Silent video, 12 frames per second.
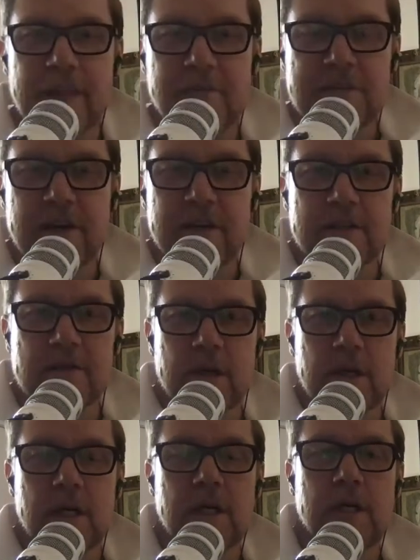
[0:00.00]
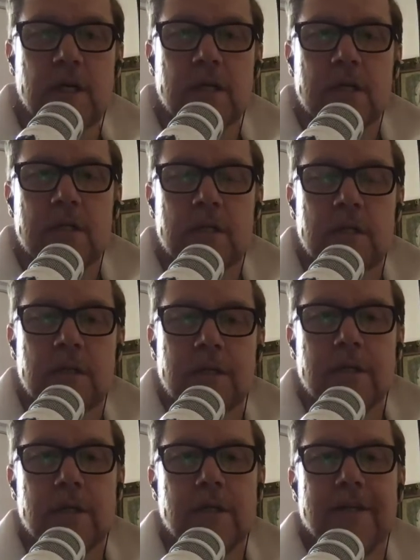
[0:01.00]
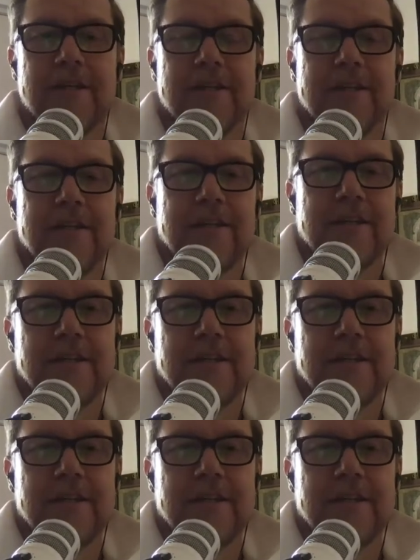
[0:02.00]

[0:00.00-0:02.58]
I thought that was, was going elsewhere. There was